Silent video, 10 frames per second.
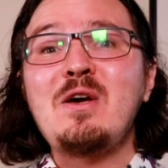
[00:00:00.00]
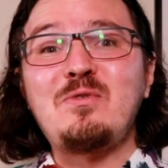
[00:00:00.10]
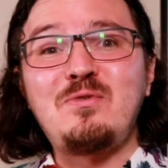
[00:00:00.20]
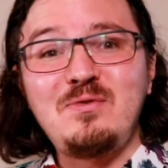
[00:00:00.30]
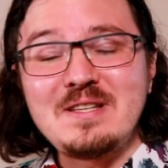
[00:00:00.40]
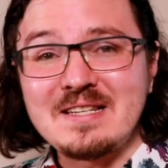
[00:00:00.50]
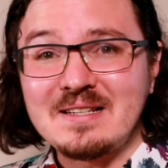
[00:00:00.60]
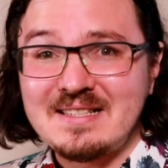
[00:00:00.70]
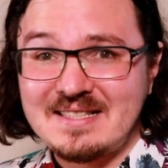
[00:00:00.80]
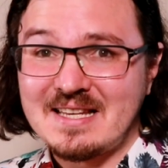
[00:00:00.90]

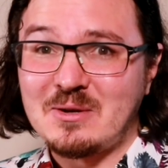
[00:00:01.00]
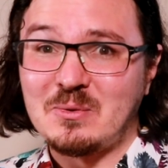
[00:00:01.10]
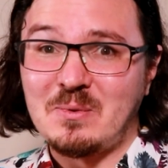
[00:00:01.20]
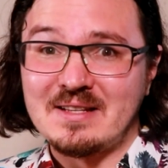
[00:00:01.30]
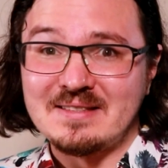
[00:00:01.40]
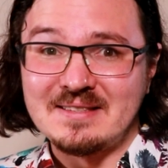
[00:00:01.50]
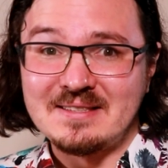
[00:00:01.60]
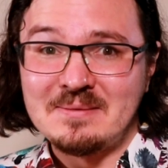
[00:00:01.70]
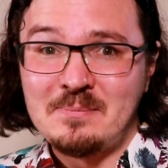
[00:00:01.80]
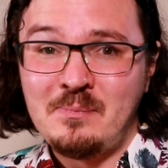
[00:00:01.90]
physically settled
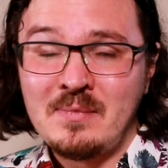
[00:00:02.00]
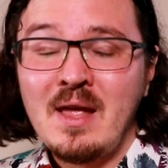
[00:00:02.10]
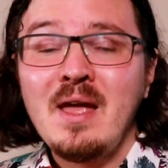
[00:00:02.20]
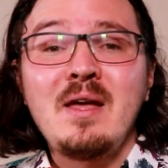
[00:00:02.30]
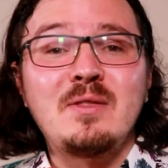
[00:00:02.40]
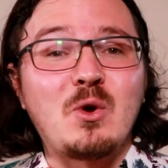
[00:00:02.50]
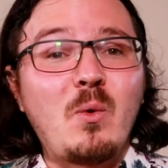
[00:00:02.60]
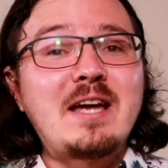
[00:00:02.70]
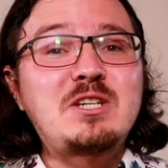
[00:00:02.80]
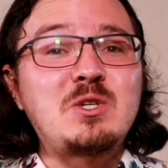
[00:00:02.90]
ones. The
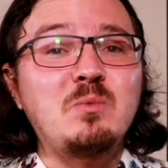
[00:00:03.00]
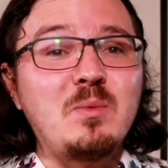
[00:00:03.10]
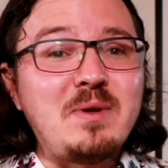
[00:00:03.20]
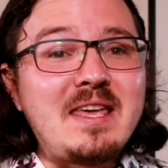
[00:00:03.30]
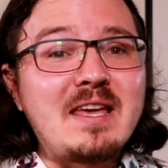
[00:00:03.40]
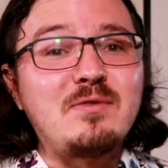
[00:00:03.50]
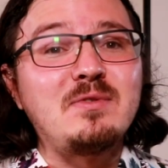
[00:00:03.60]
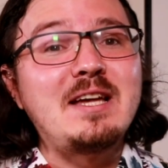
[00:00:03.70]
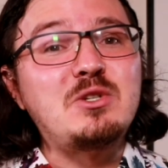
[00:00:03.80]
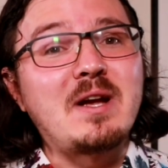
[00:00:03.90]
question will be if
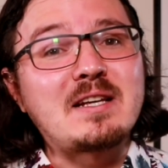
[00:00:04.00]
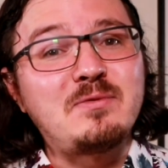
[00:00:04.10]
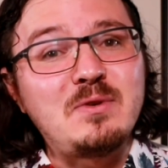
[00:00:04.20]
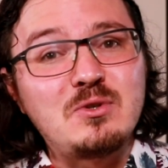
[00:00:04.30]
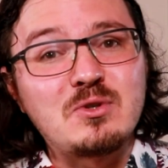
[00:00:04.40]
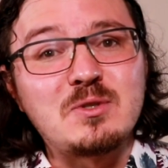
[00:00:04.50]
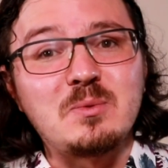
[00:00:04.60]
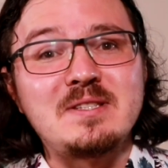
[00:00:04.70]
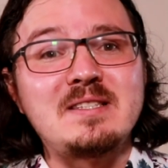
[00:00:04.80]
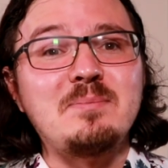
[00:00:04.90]
LedgerX futures
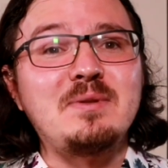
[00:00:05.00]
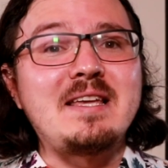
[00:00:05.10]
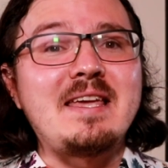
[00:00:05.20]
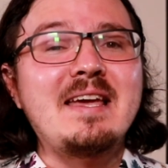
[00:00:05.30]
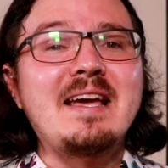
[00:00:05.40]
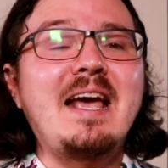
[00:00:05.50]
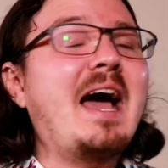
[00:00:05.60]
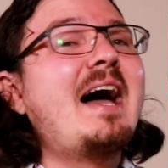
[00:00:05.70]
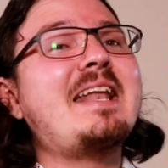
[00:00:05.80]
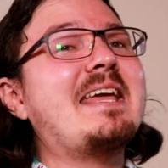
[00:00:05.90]
will simply
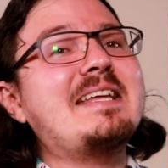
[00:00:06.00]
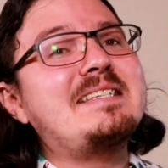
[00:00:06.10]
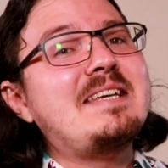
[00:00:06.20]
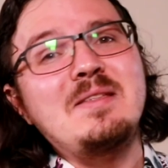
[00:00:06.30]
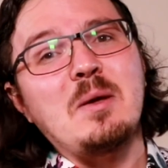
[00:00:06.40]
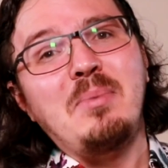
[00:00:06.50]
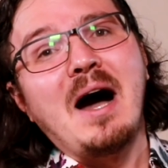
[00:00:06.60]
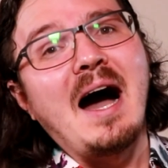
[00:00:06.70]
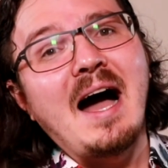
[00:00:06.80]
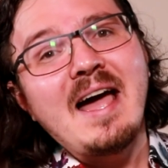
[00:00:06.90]
cut into the
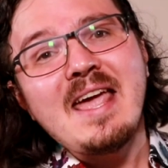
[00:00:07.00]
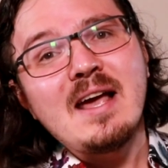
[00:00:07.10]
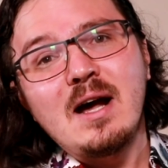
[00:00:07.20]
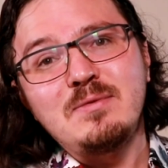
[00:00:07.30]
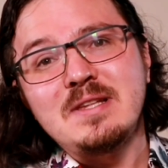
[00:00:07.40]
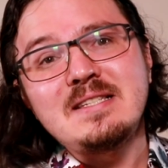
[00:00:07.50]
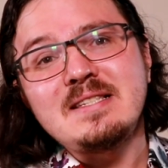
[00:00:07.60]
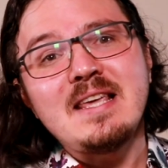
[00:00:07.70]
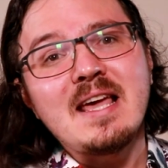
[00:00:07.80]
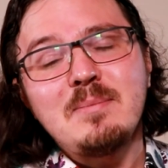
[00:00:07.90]
pie of the
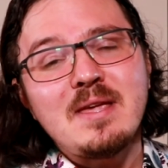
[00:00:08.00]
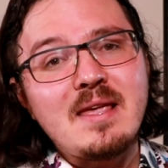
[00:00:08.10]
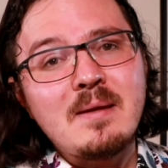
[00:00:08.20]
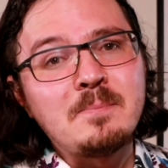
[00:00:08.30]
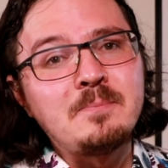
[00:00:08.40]
CME